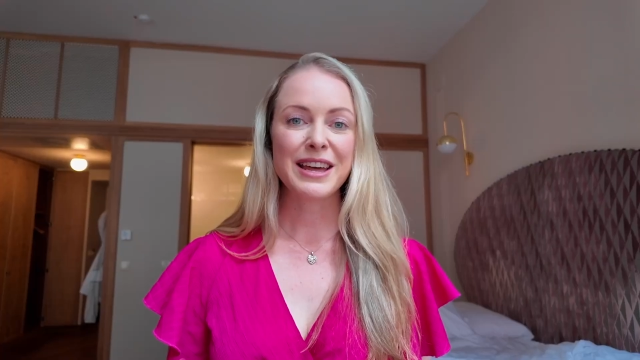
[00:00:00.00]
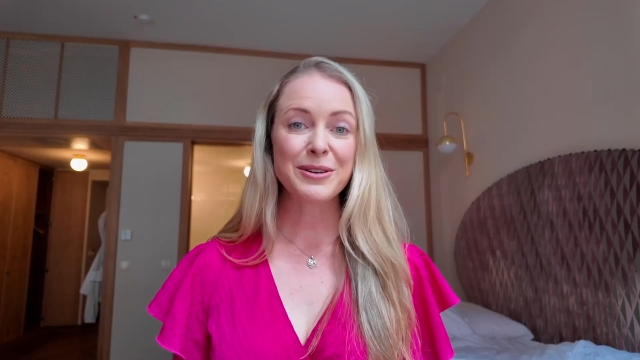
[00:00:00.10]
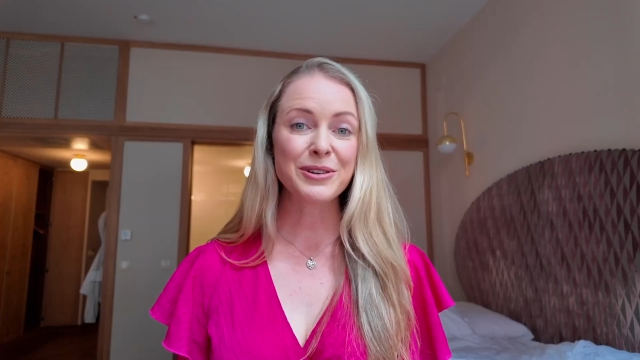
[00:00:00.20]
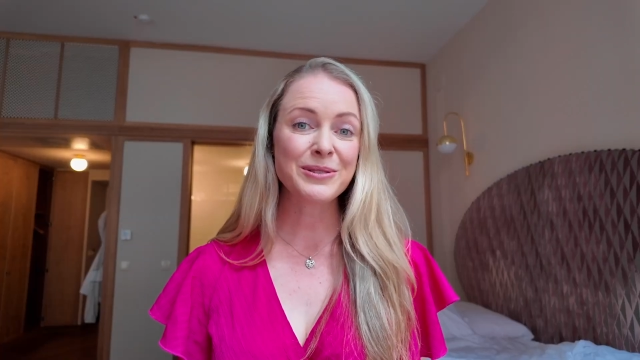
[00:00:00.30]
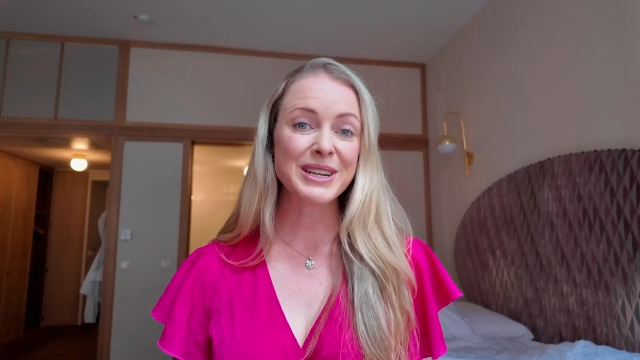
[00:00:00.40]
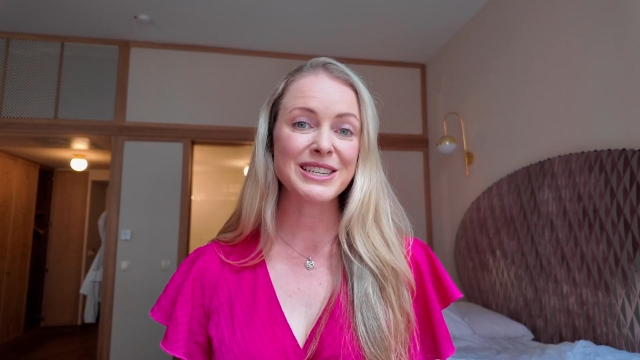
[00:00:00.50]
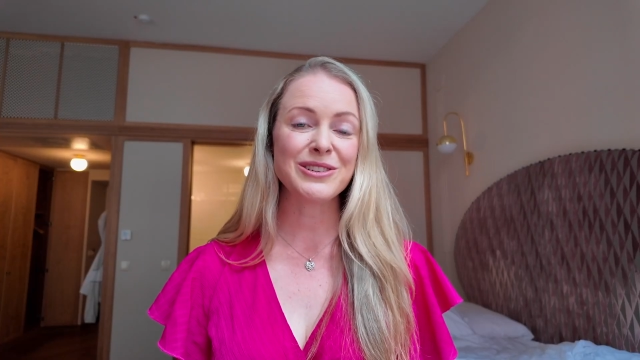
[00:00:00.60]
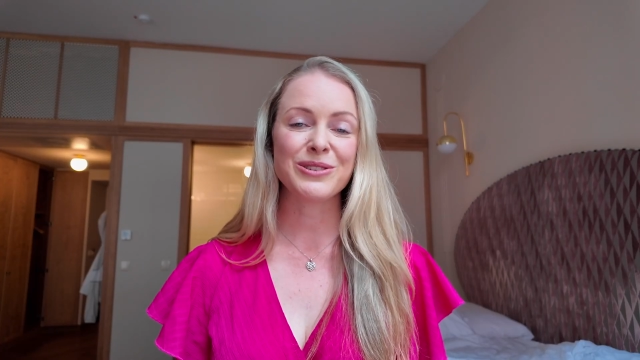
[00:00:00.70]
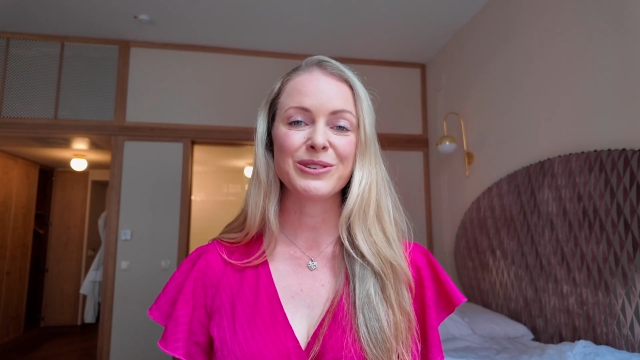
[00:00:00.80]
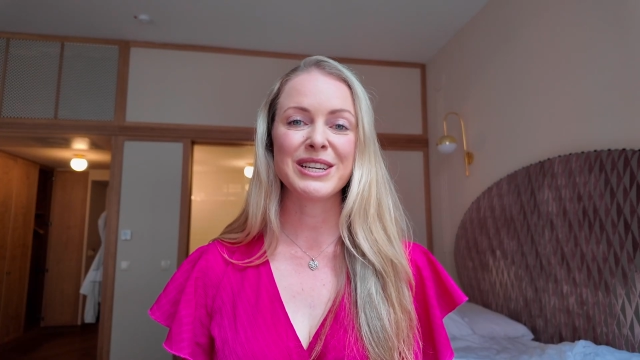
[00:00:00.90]
Then all you'll need to
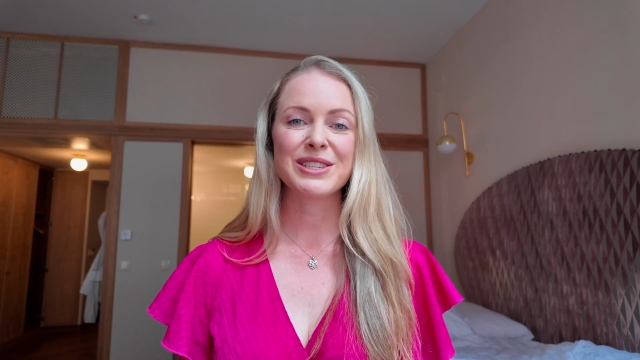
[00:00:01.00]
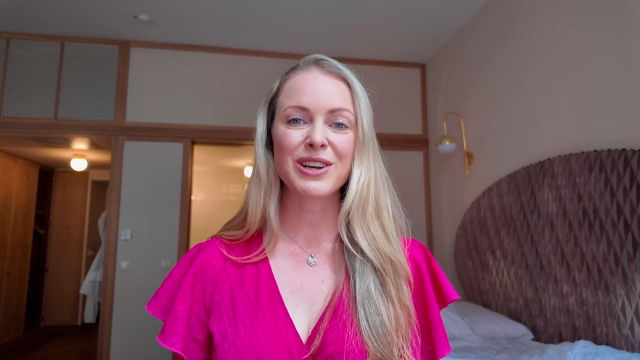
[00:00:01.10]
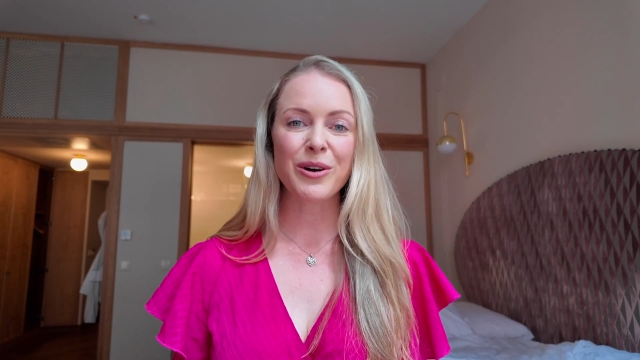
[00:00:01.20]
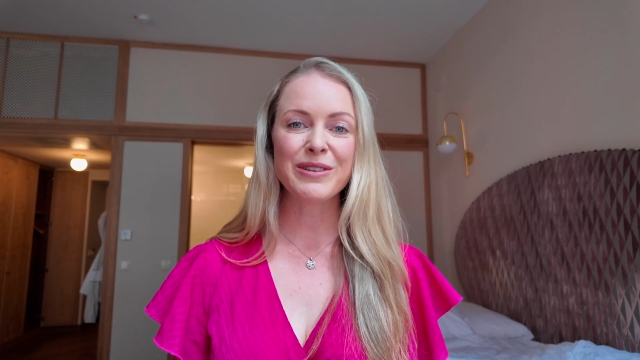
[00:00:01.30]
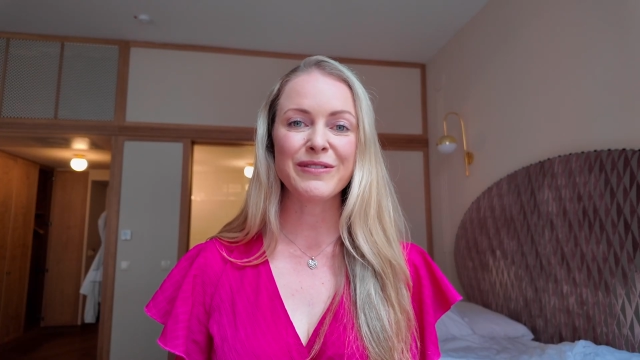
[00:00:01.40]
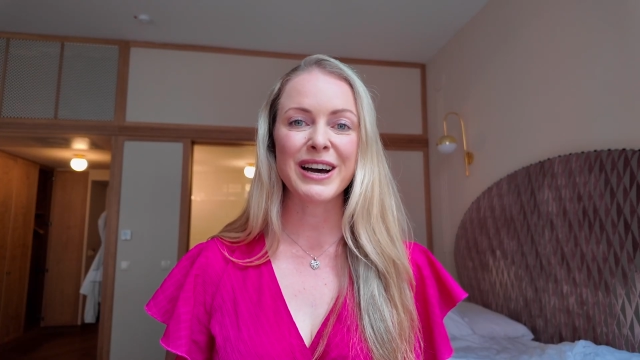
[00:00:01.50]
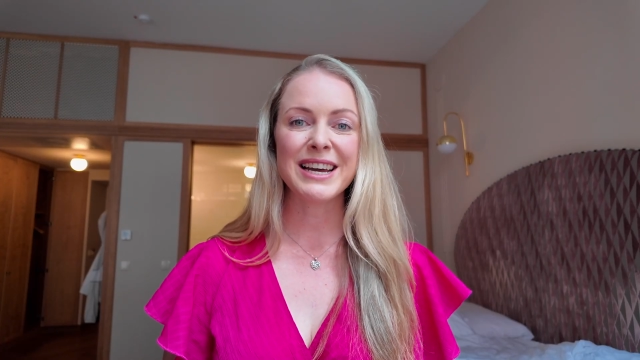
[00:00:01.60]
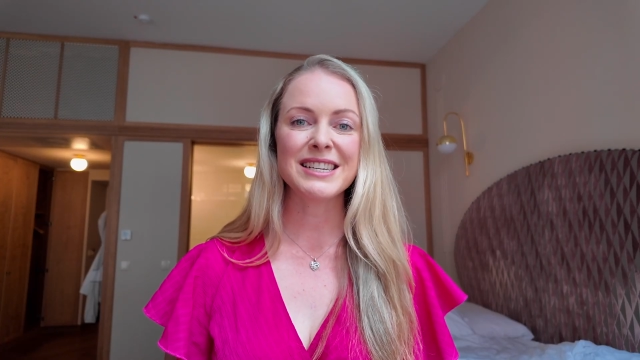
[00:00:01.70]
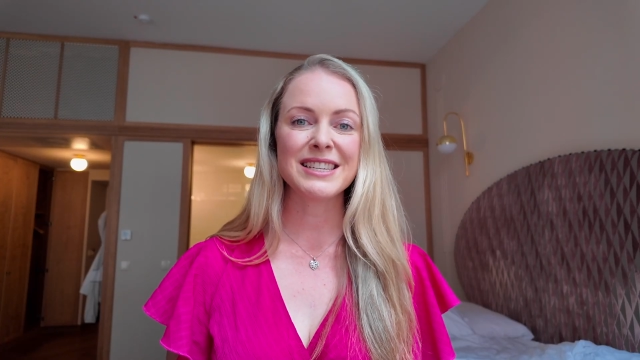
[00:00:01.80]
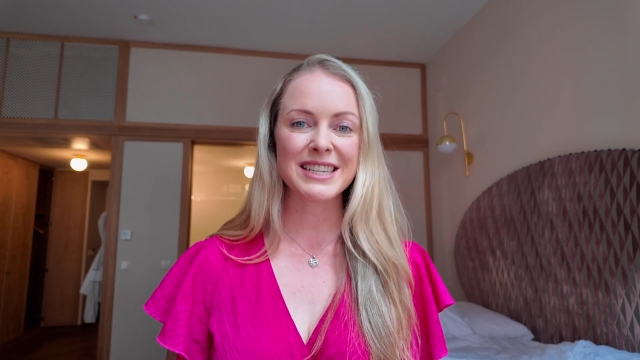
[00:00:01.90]
do is go and
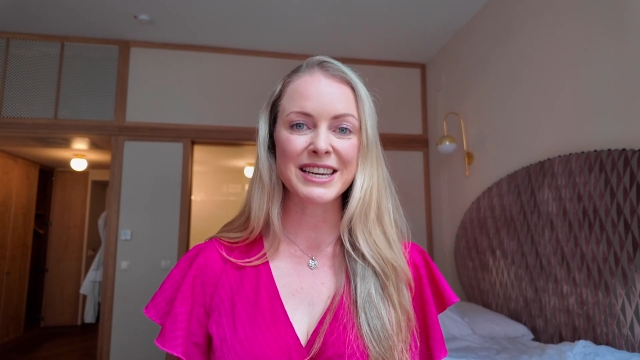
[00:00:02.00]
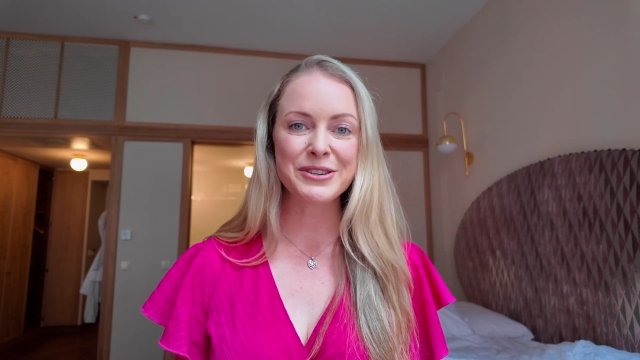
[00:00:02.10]
find the day